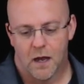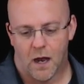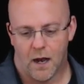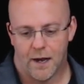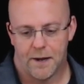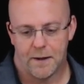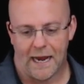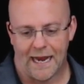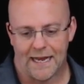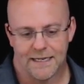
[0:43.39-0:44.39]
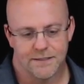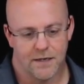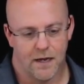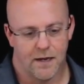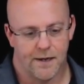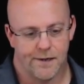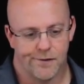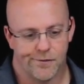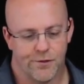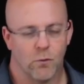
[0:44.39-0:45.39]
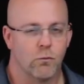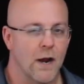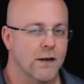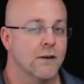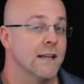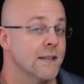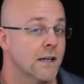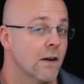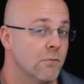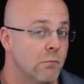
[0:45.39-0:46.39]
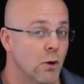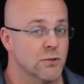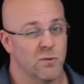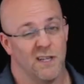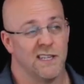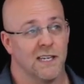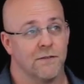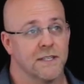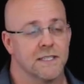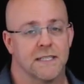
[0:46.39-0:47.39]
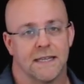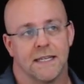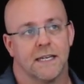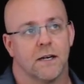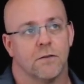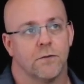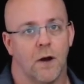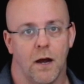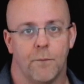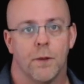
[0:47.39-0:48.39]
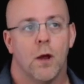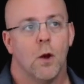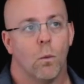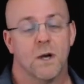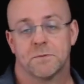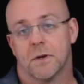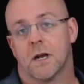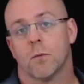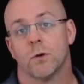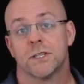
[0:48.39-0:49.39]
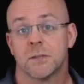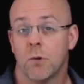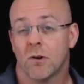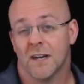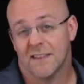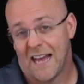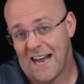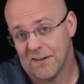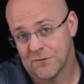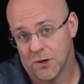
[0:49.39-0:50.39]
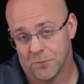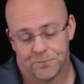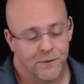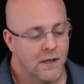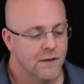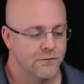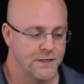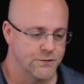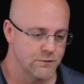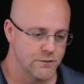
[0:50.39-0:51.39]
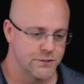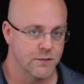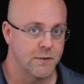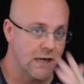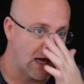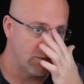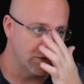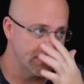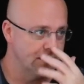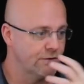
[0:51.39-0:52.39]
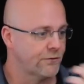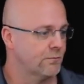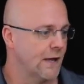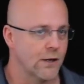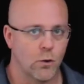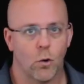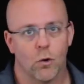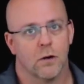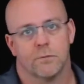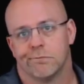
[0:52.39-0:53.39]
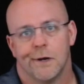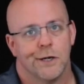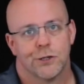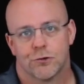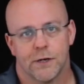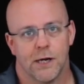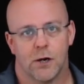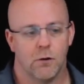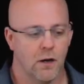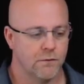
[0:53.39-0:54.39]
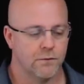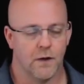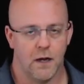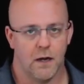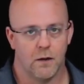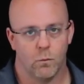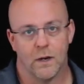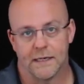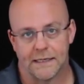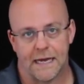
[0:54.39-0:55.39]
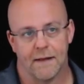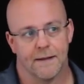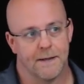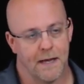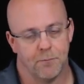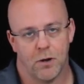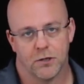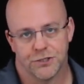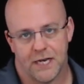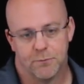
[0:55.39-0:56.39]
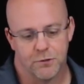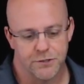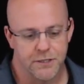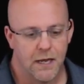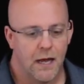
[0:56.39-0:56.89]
The record I think of most when I think of this is I think of Wes Montgomery Smokin at the half note. Features Jimmy Cobb with his core trio of Wynton Kelly and Paul Chambers.